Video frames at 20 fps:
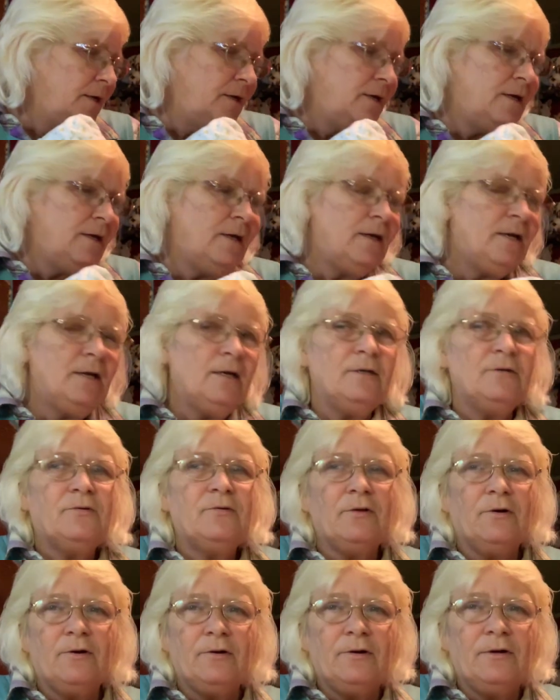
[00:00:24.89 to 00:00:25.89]
And
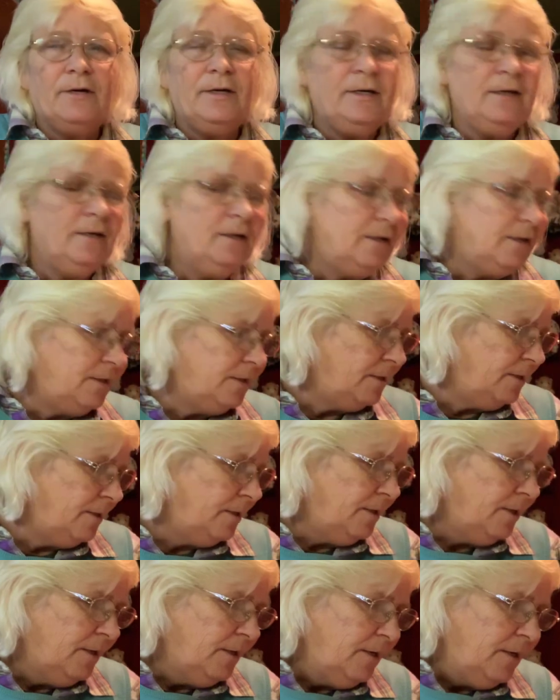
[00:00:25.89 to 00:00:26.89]
sorry,
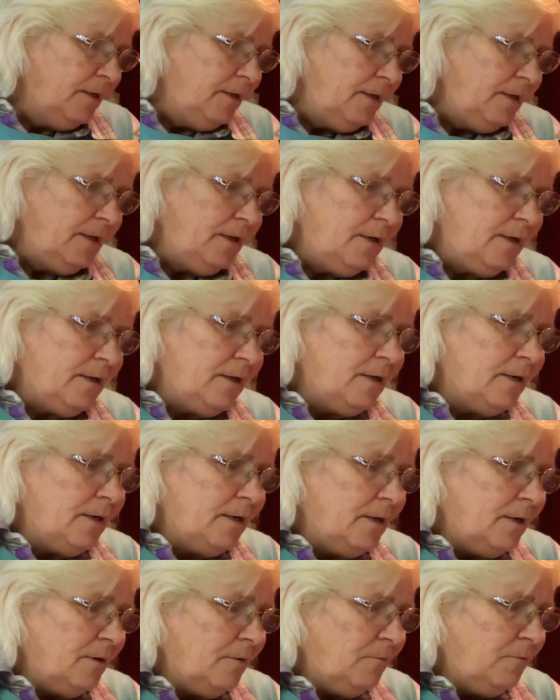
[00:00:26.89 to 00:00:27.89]
and
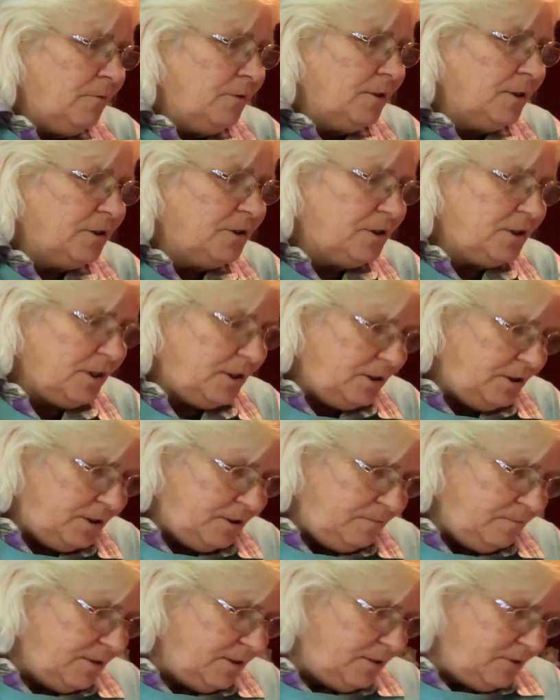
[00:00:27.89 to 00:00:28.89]
we're gonna change
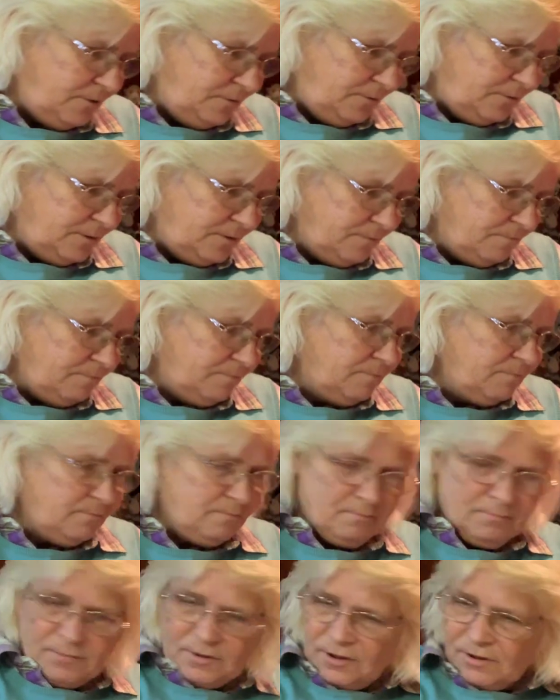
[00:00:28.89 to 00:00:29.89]
him into some
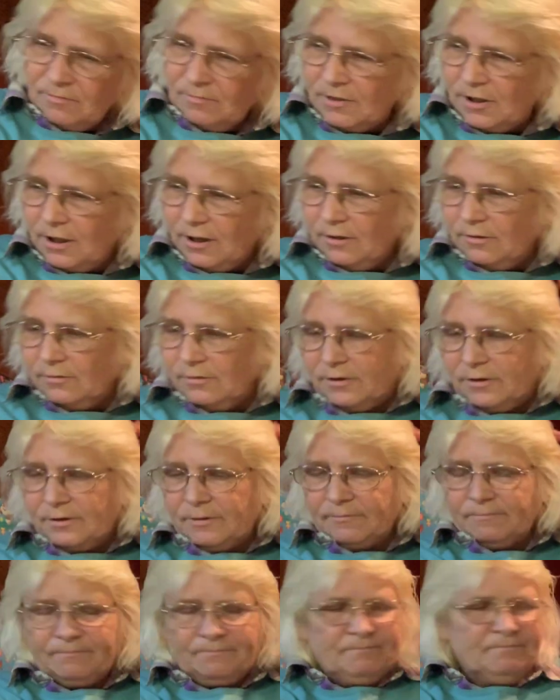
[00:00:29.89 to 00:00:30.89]
clothes.
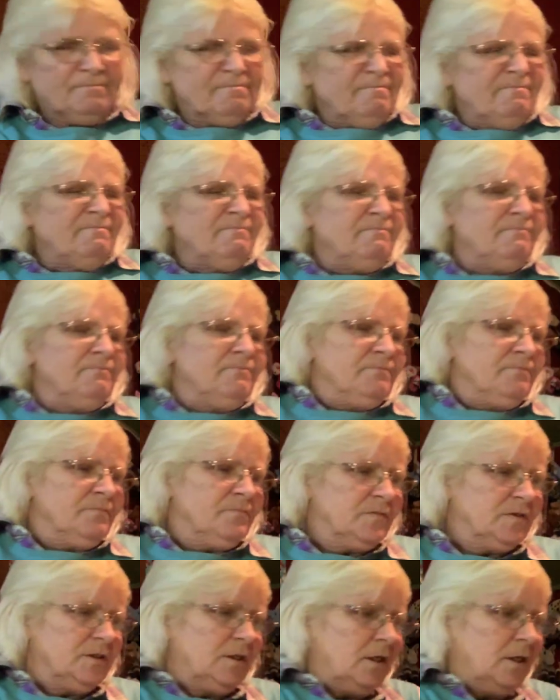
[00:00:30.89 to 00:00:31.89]

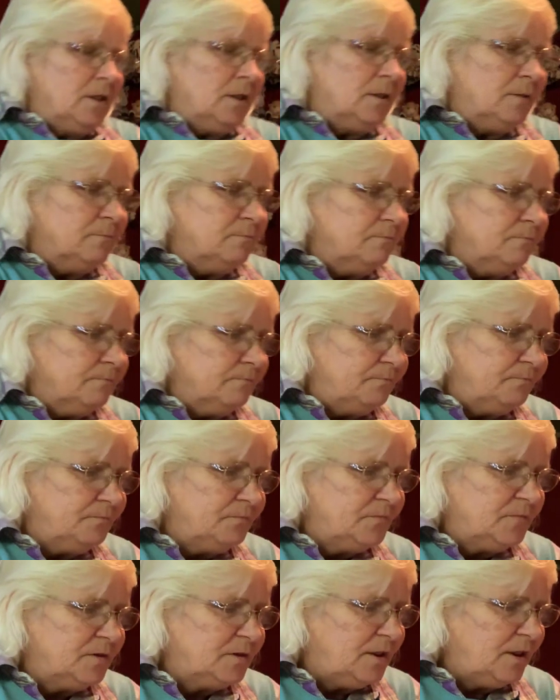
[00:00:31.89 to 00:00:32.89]
And
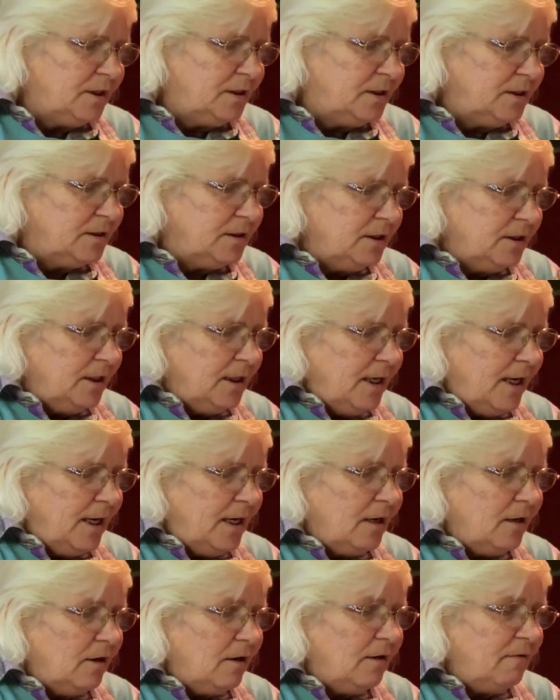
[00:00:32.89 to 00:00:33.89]
take his little
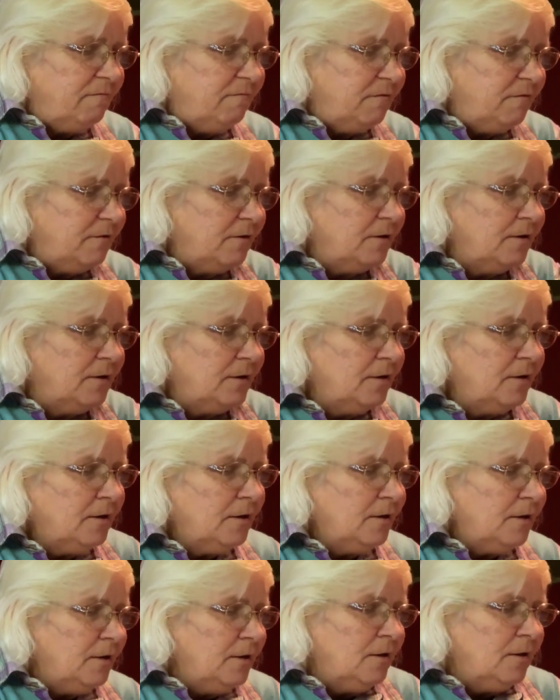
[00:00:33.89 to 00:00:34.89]
hat off.
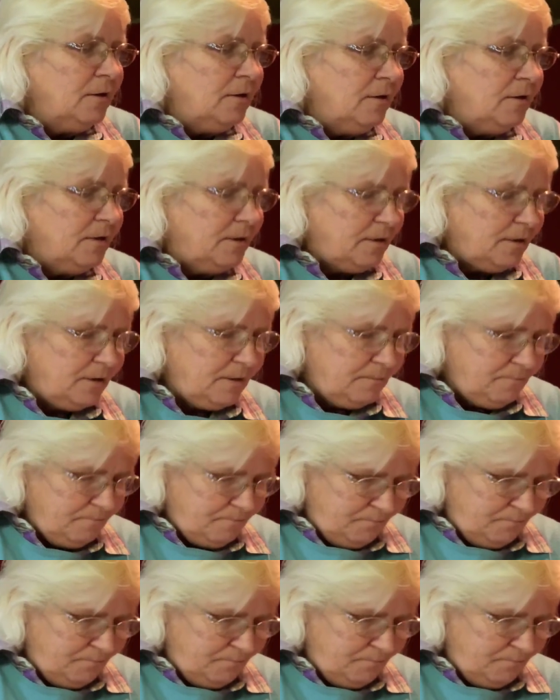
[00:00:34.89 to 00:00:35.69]
Okay.